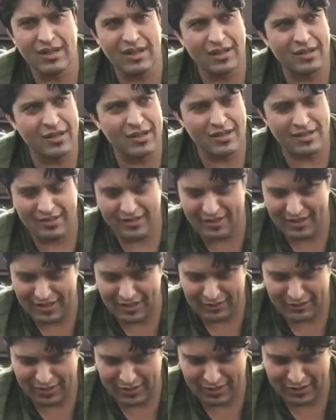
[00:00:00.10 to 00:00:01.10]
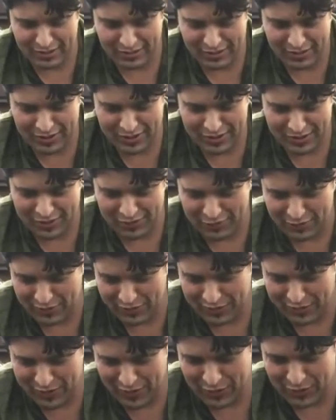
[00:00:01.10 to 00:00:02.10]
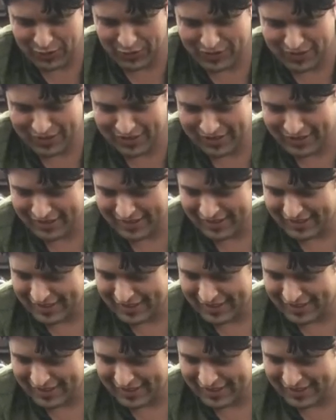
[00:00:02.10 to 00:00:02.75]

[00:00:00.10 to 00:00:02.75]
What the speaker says: Hi class, today we're going to discuss very important thing.